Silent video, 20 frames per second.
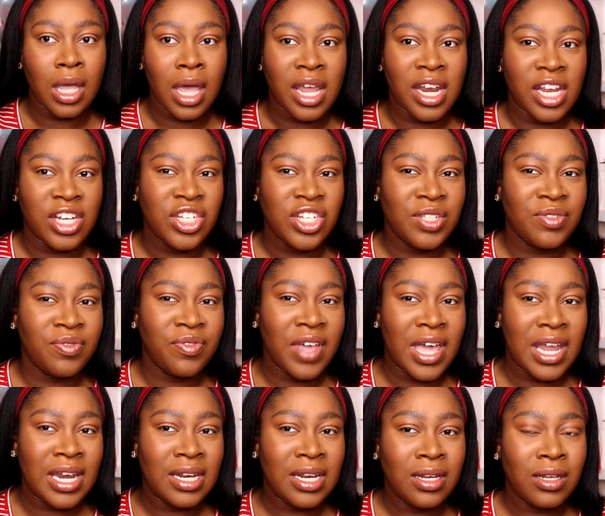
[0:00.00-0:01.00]
and I just
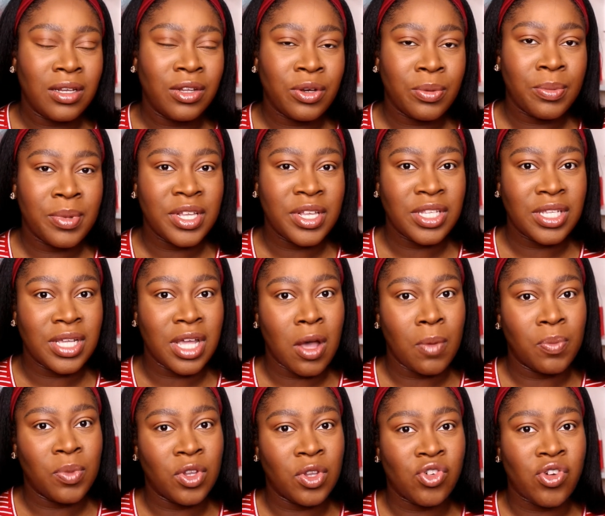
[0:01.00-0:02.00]
fan it a little bit to
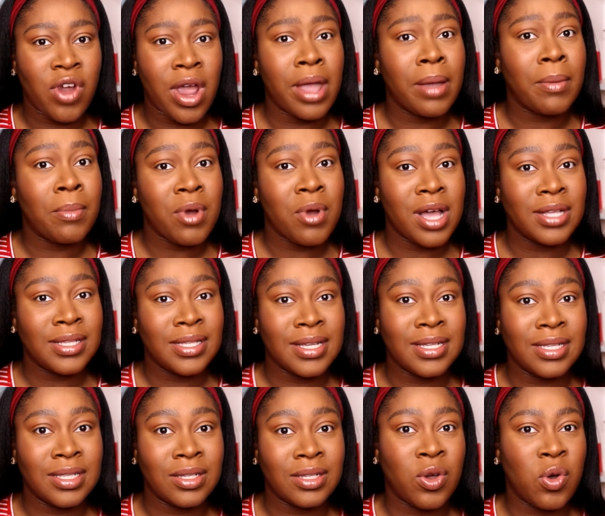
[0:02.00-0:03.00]
help the drying
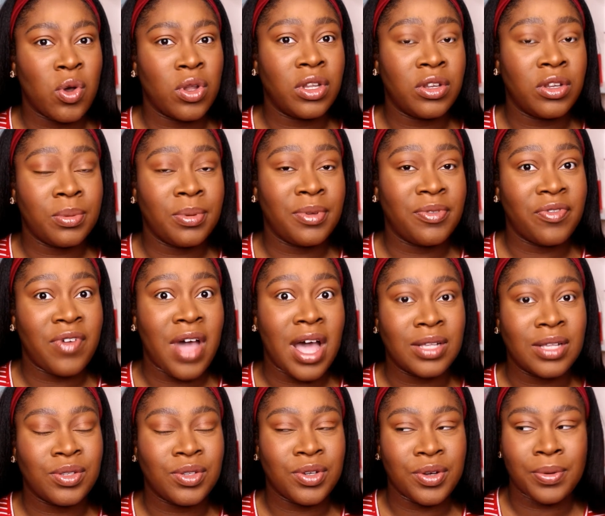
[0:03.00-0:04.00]
process go a little bit
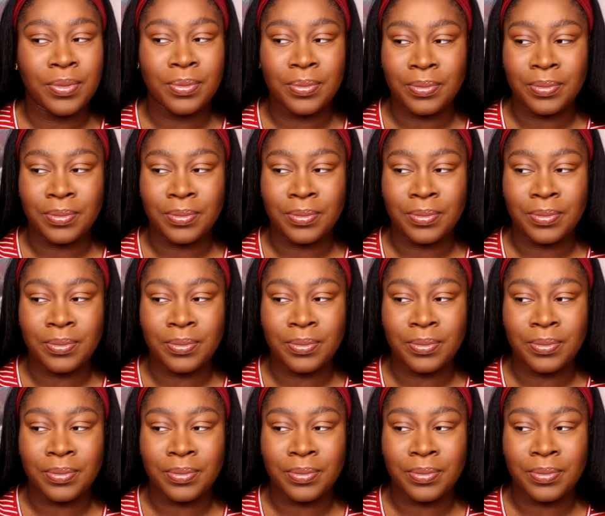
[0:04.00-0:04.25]
faster.